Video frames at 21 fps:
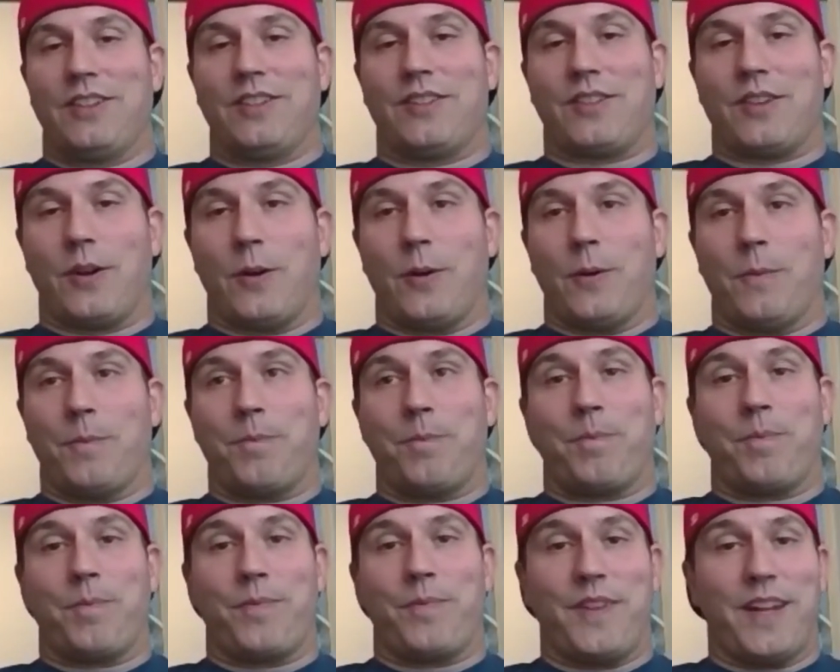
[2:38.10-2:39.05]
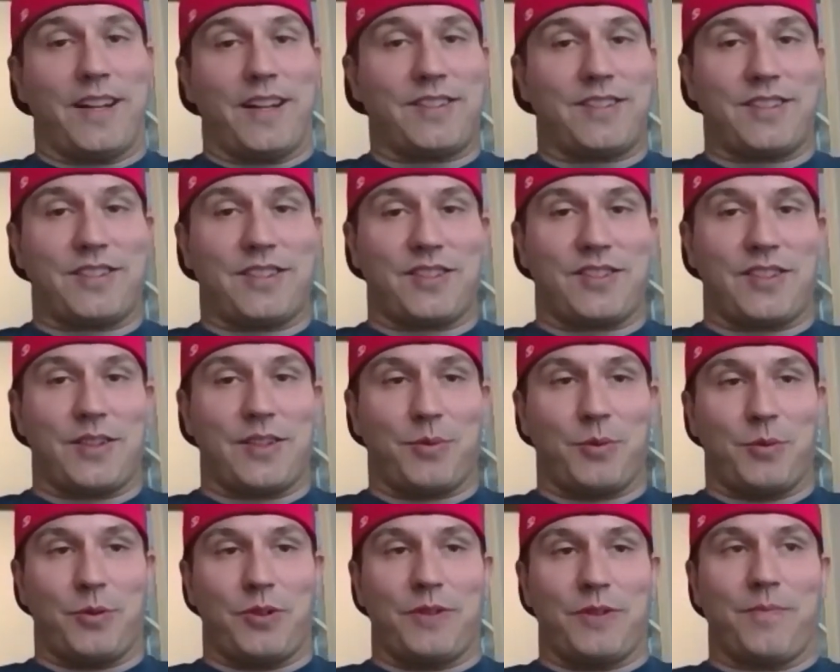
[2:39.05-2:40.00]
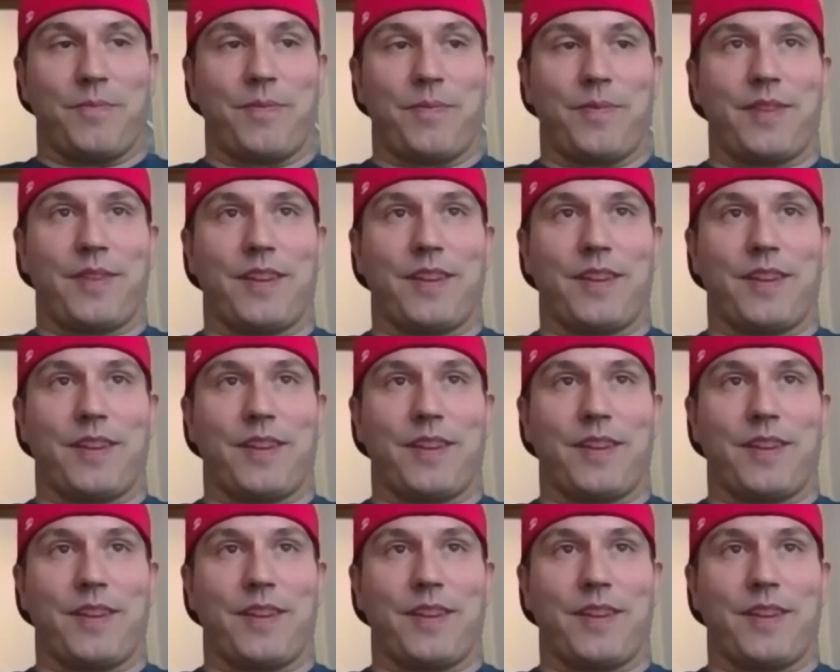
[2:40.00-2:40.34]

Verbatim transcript: So that's just a simple one.